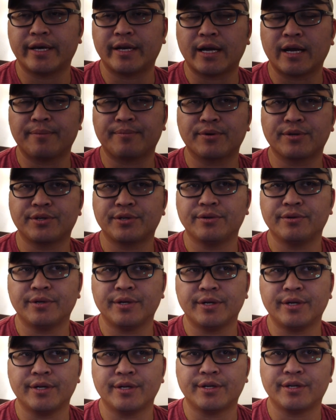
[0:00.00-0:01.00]
that
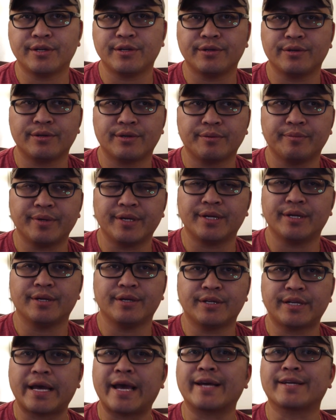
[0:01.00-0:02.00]
opportunity to
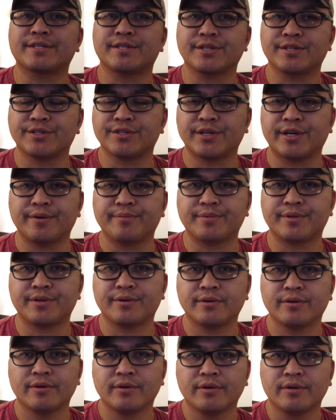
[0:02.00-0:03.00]
be tax
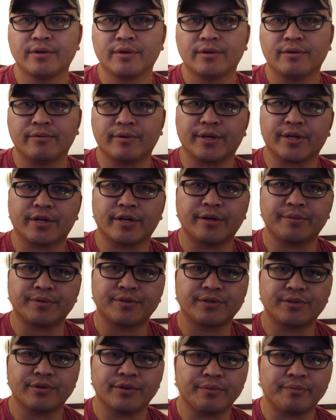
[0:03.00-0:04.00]
exempt when it
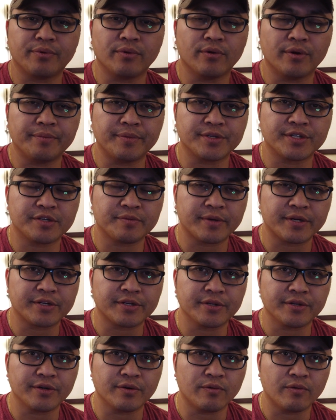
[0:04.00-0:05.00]
comes to deployments,
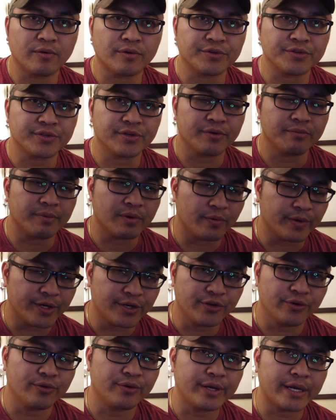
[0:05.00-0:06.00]
especially in a war zone. But
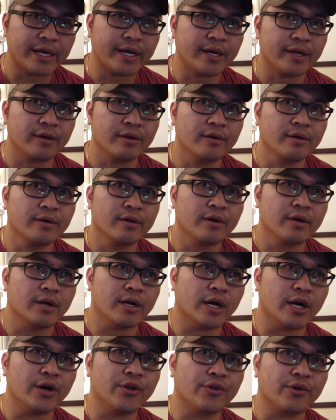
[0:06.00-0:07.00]
we do get
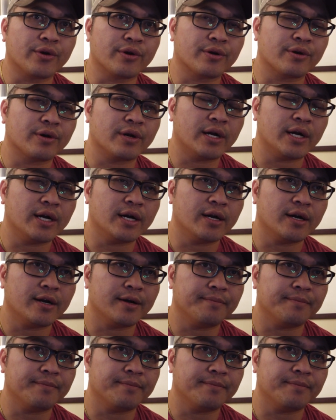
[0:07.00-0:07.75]
other